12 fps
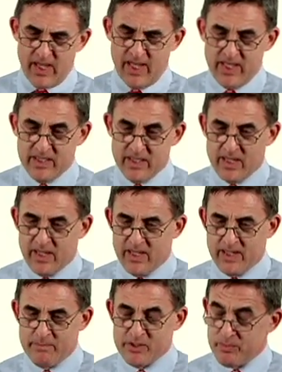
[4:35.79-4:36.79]
and
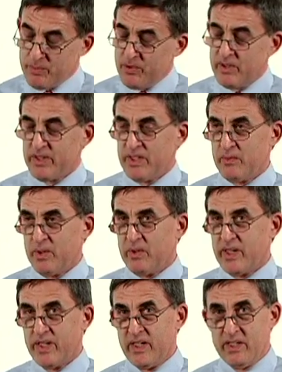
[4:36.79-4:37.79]
support that we
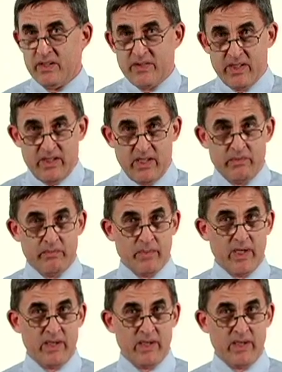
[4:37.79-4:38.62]
want to give, and